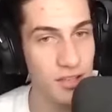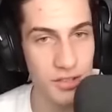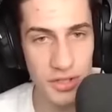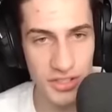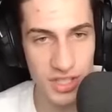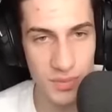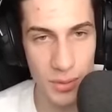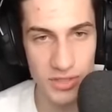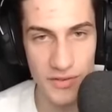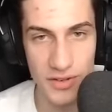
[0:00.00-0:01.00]
You can see
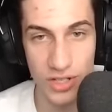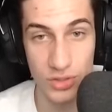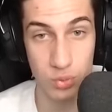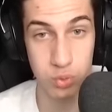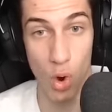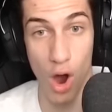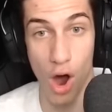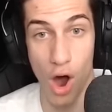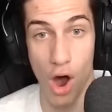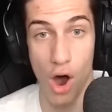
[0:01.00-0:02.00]
people's inventories.
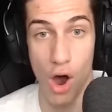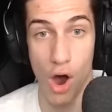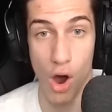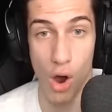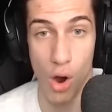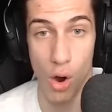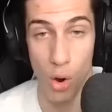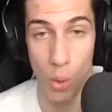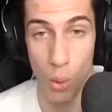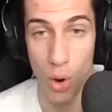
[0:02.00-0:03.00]

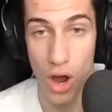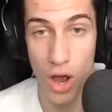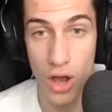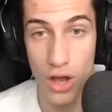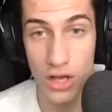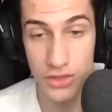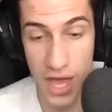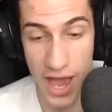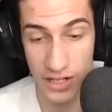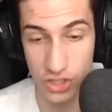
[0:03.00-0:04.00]
Whoa.
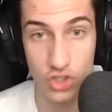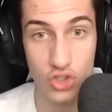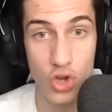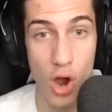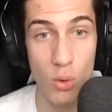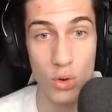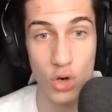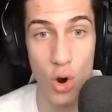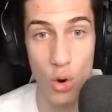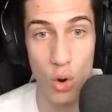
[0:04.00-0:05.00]
That is so
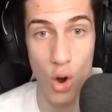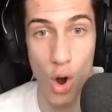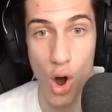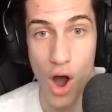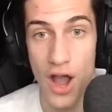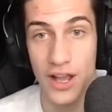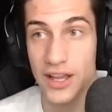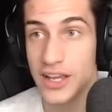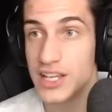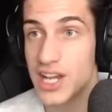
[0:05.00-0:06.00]
cool.
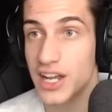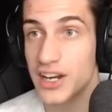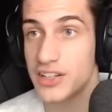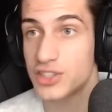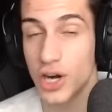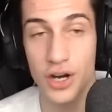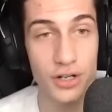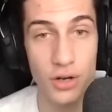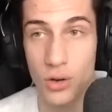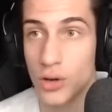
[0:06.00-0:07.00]
He's got an
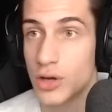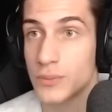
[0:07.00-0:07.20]
Eternal.